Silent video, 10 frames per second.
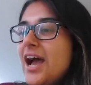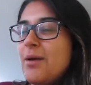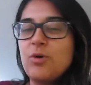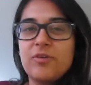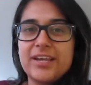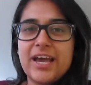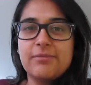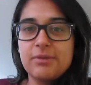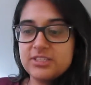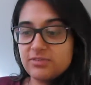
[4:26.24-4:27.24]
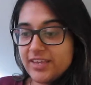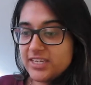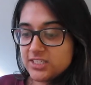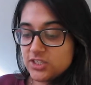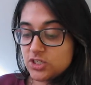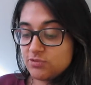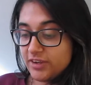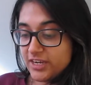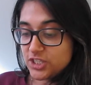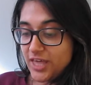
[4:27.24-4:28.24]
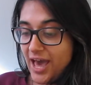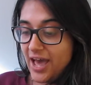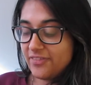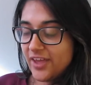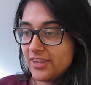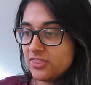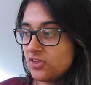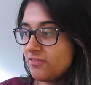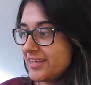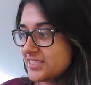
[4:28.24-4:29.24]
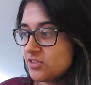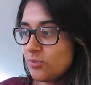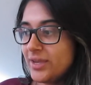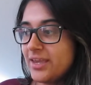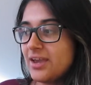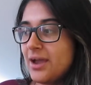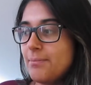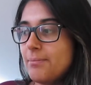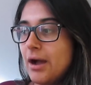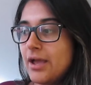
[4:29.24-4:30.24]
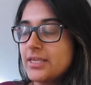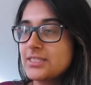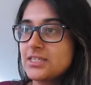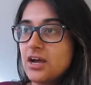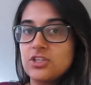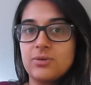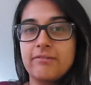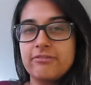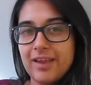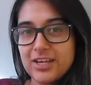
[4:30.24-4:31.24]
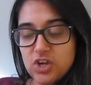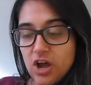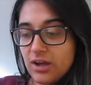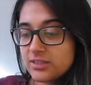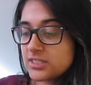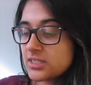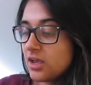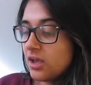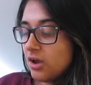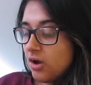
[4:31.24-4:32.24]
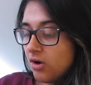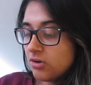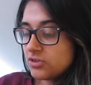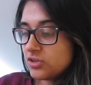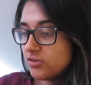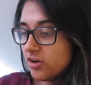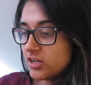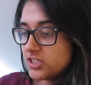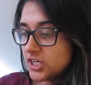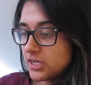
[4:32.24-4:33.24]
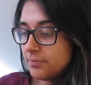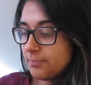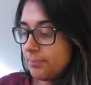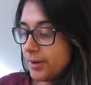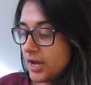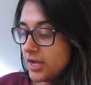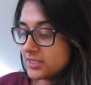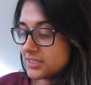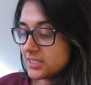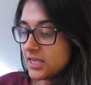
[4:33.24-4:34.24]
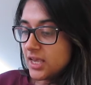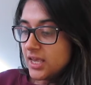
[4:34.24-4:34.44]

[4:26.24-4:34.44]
I'm already kind of motivated to just finish that. And then the rest of the week I might start doing flashcards on neurology, but